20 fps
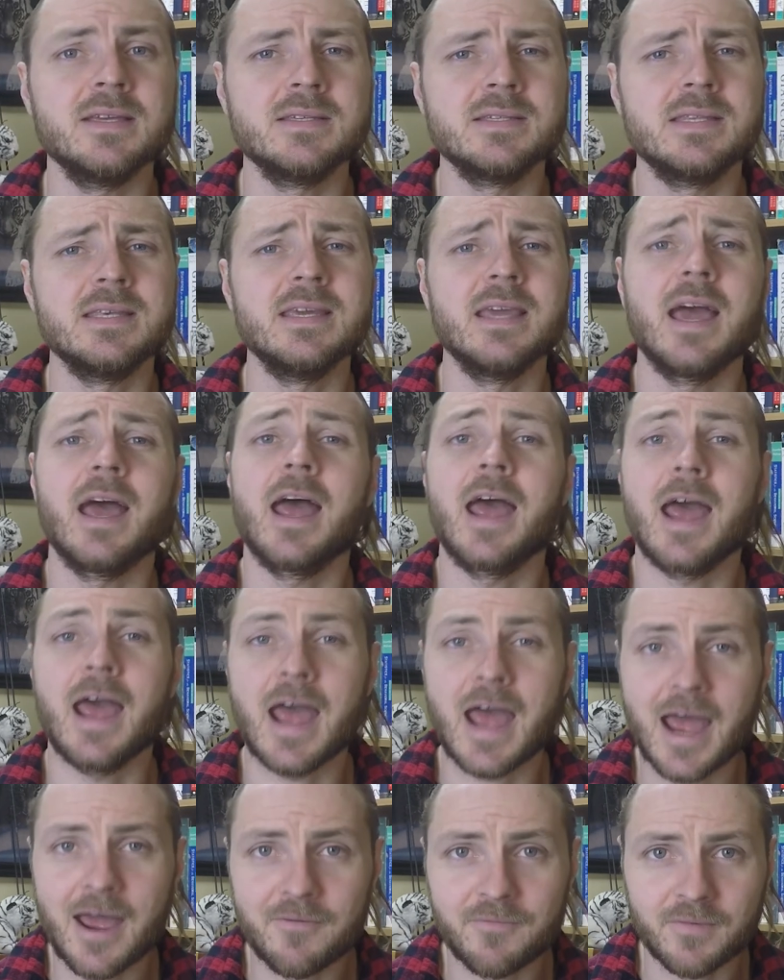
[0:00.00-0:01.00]
is the
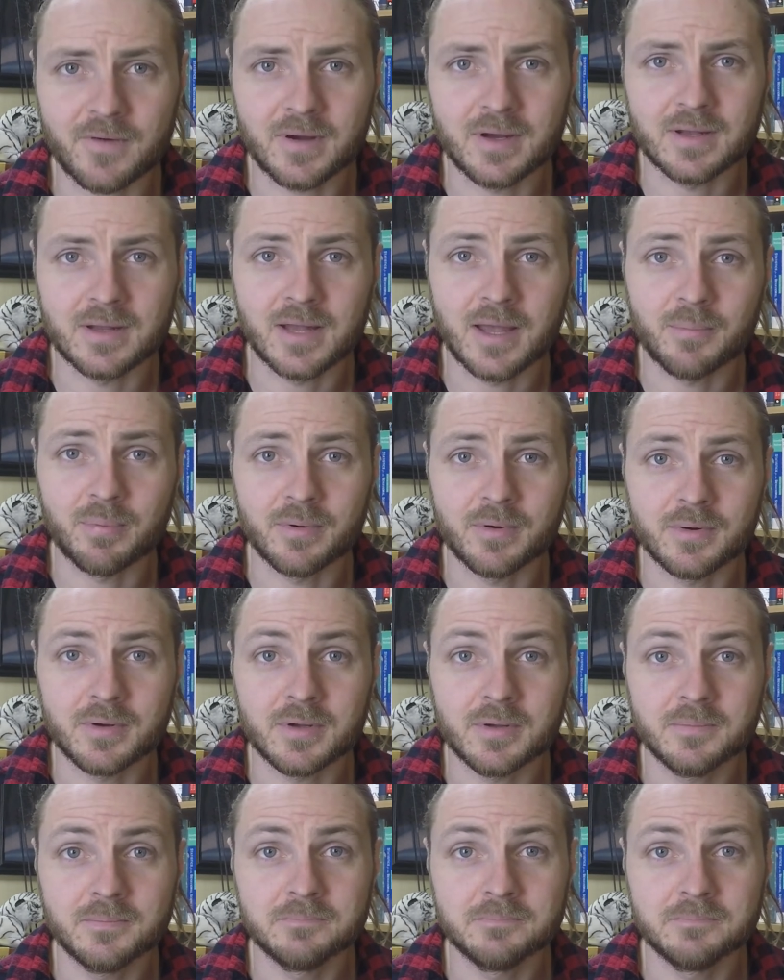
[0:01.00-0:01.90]
African leopard.